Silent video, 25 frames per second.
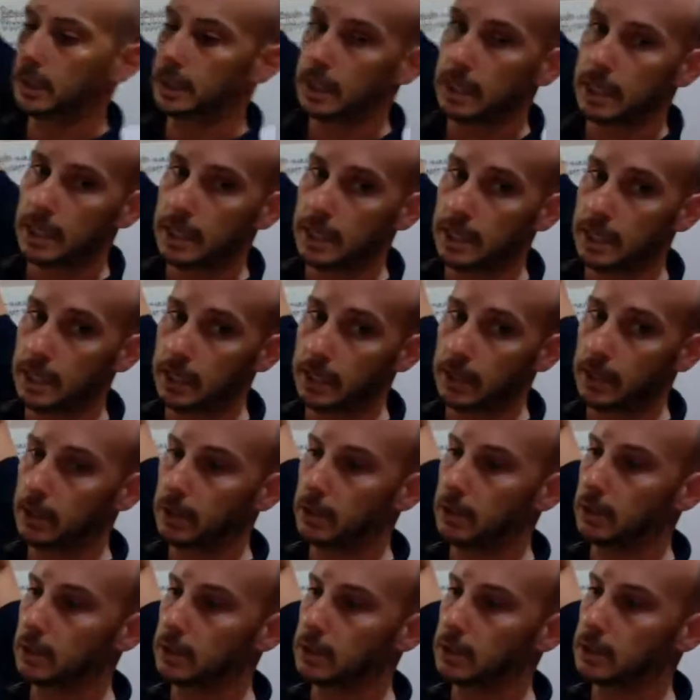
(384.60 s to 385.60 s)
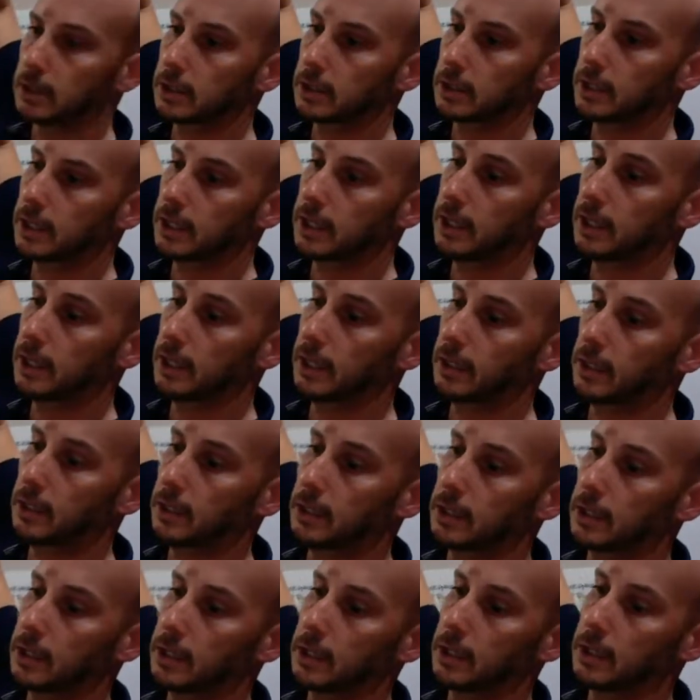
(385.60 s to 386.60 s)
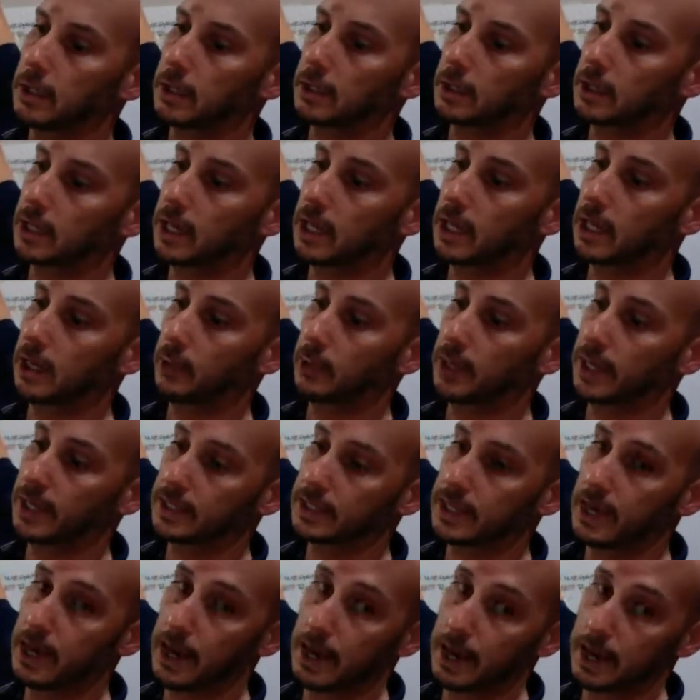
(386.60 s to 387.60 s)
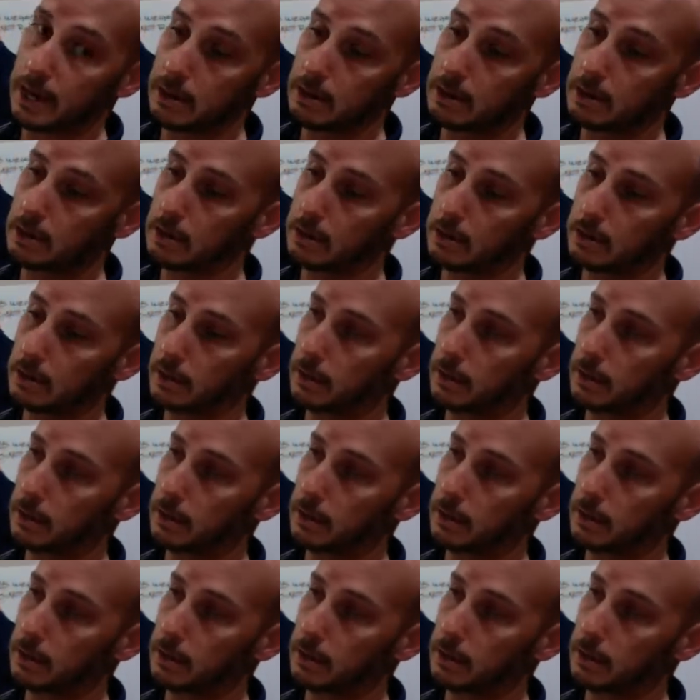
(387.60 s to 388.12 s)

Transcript: here to here, Callaway is higher.